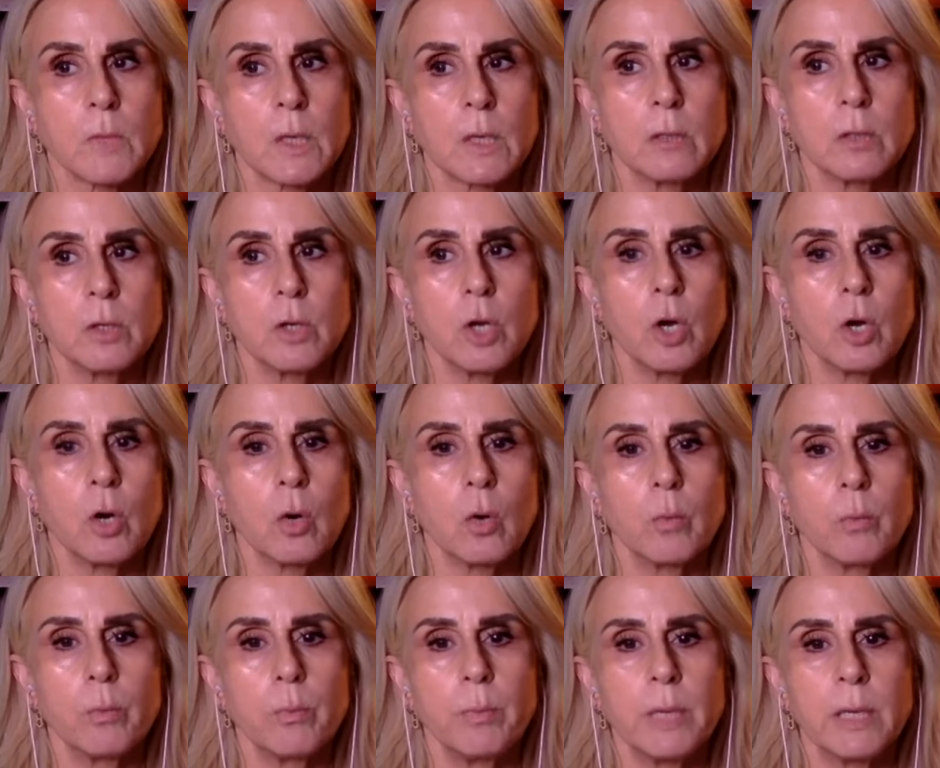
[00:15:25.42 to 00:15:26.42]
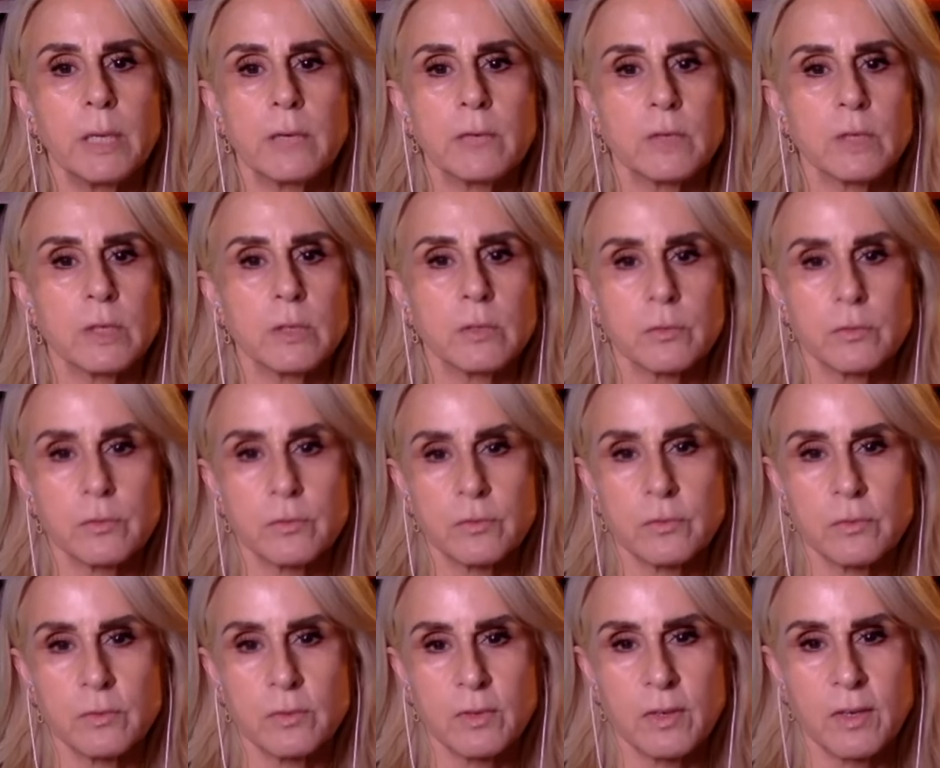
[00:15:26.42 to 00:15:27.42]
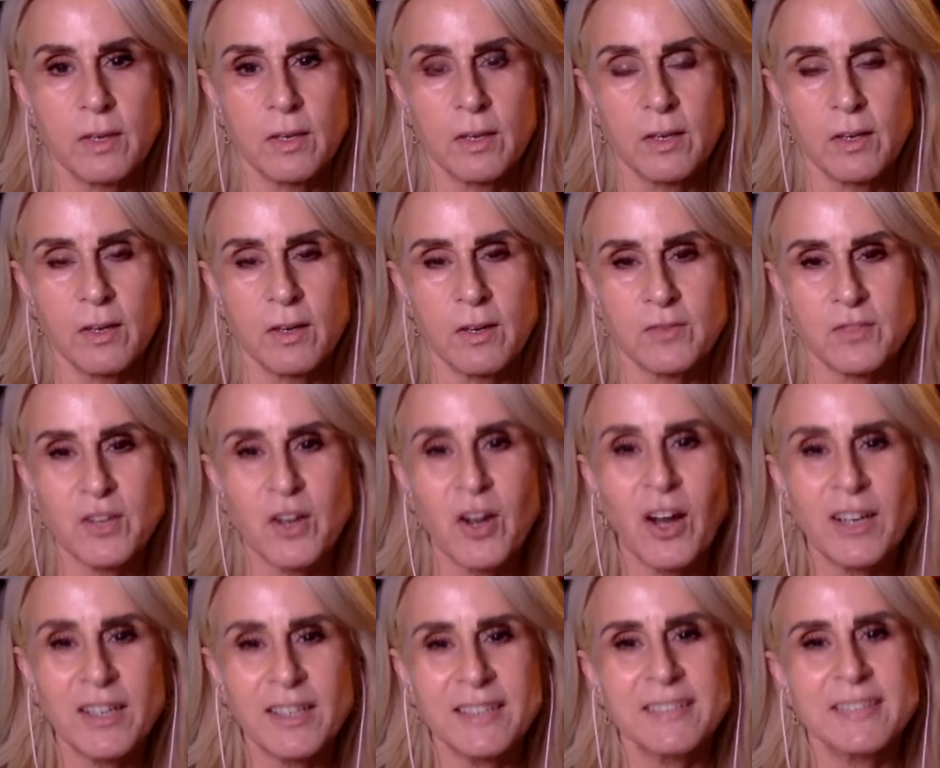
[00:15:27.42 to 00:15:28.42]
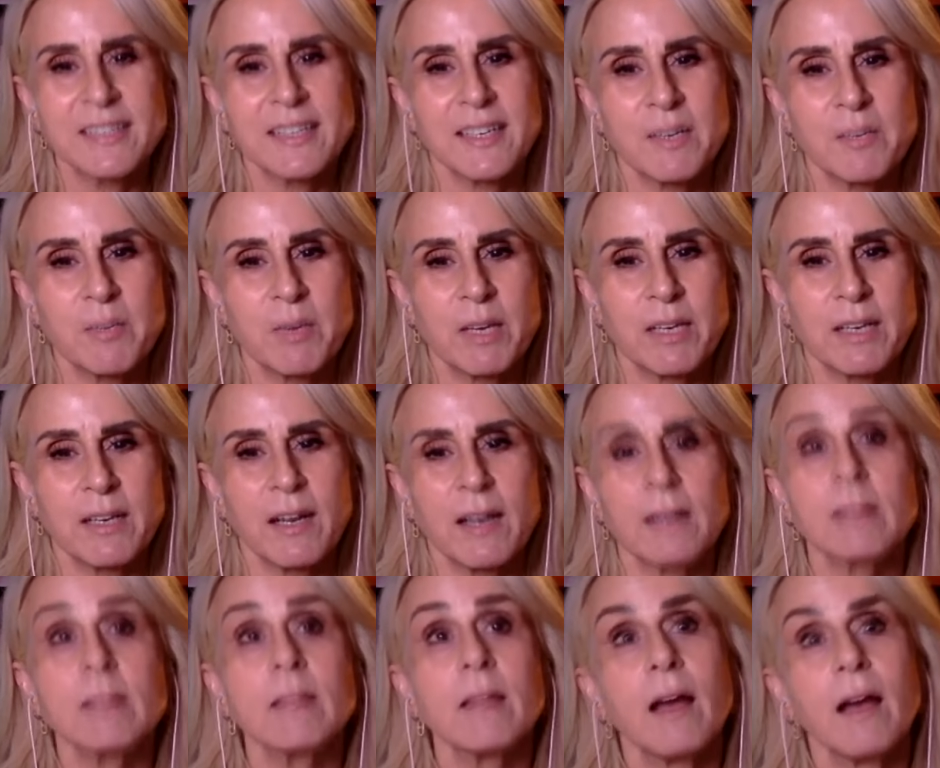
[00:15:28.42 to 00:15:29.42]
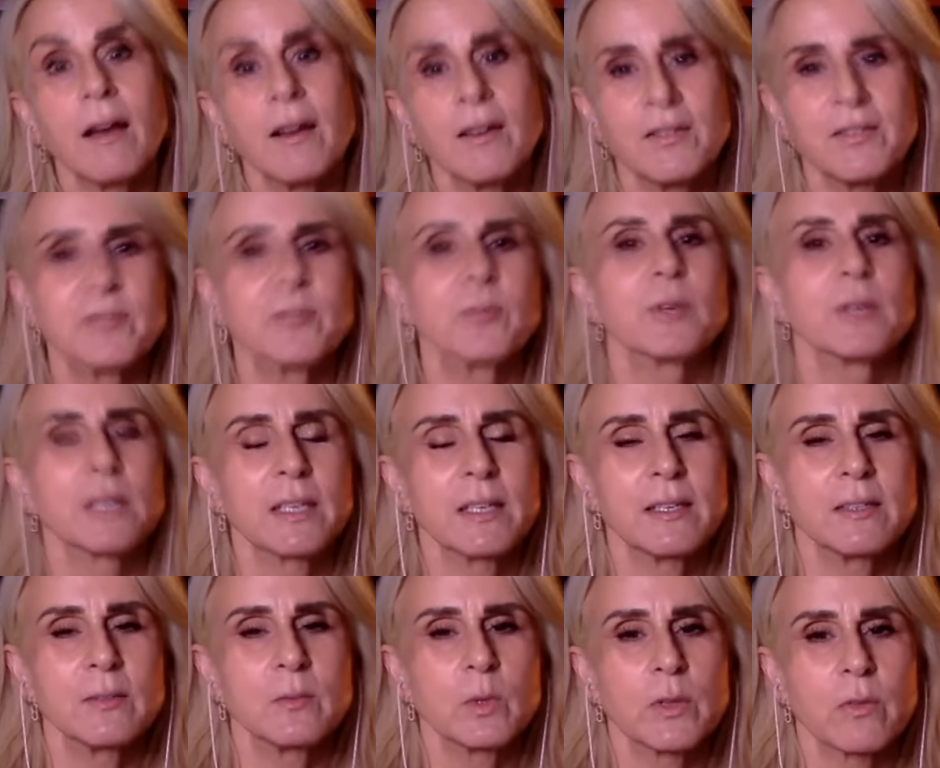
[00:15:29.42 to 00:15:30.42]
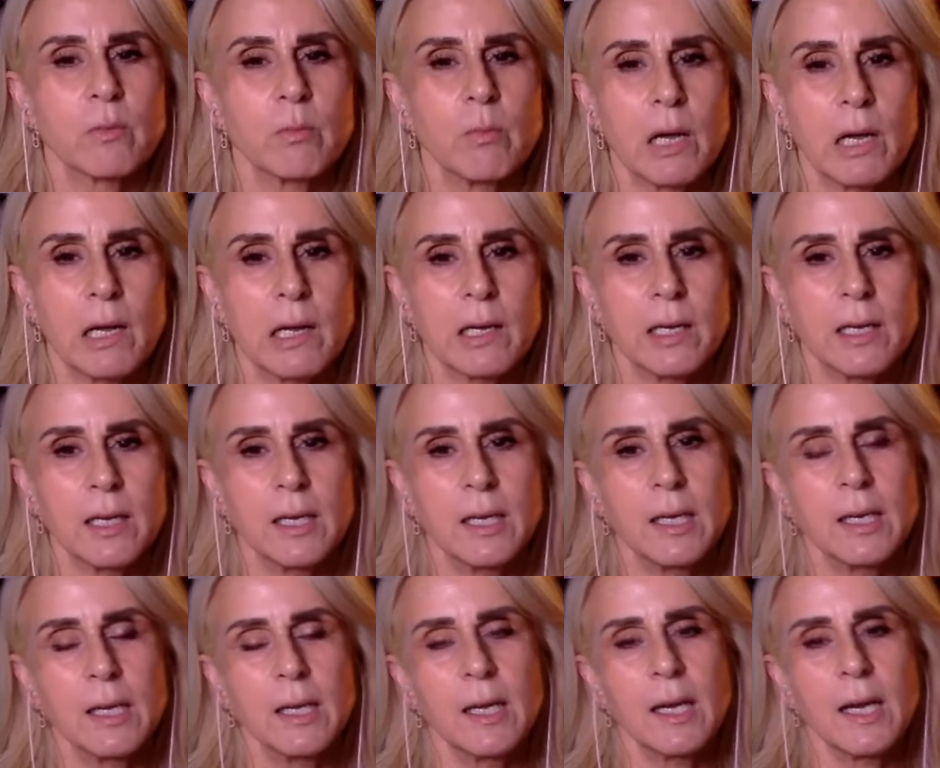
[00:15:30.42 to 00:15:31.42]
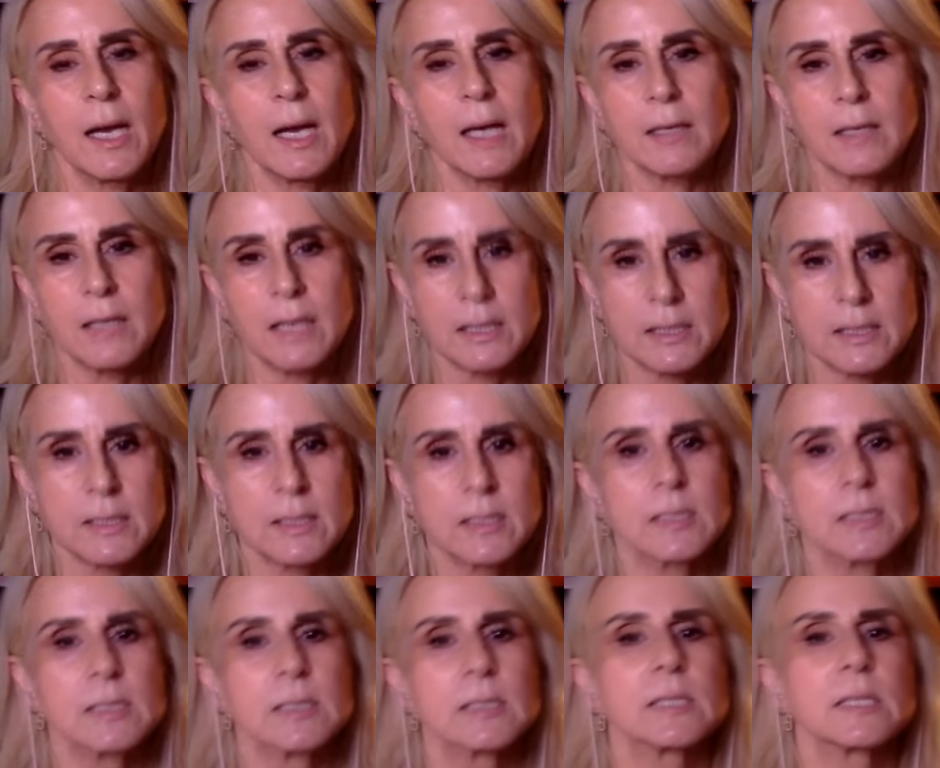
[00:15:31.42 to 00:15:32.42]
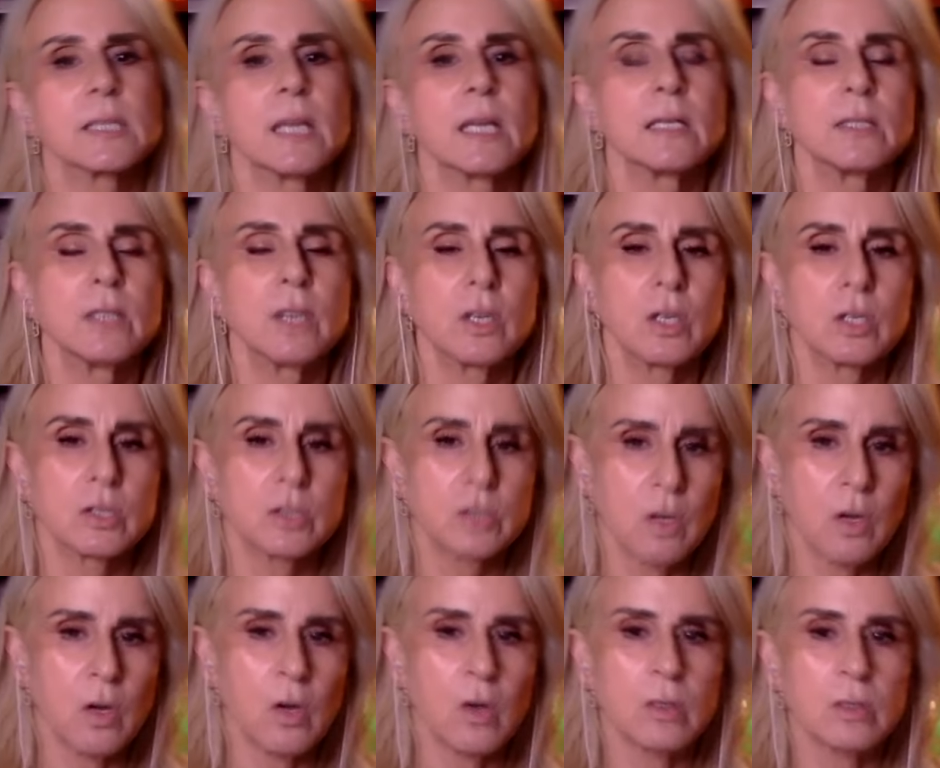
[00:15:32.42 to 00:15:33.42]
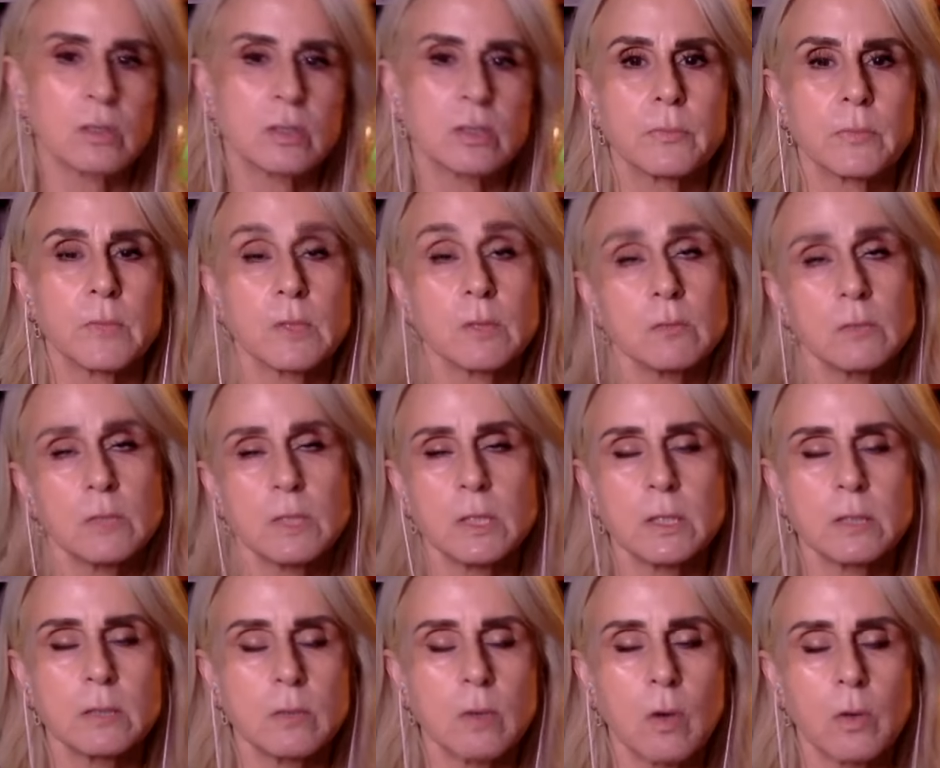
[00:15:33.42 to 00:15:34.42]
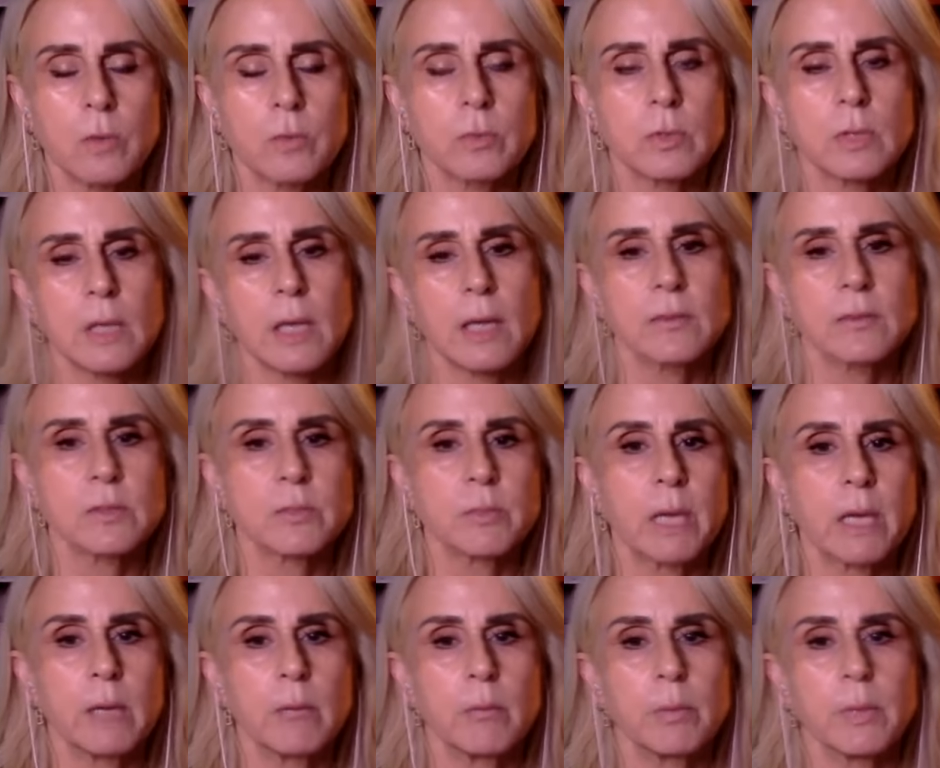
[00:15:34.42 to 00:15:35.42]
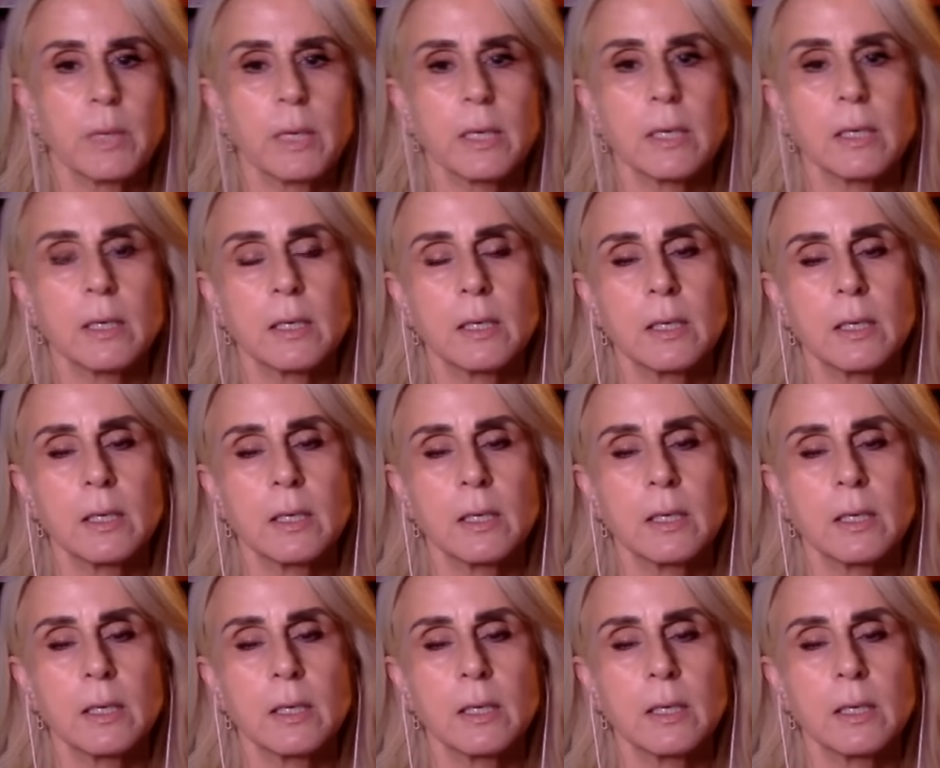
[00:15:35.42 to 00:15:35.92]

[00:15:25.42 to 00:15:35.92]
and no benefit of talking to anybody. I love working with my adolescents and young adults, and really all through the lifespan. But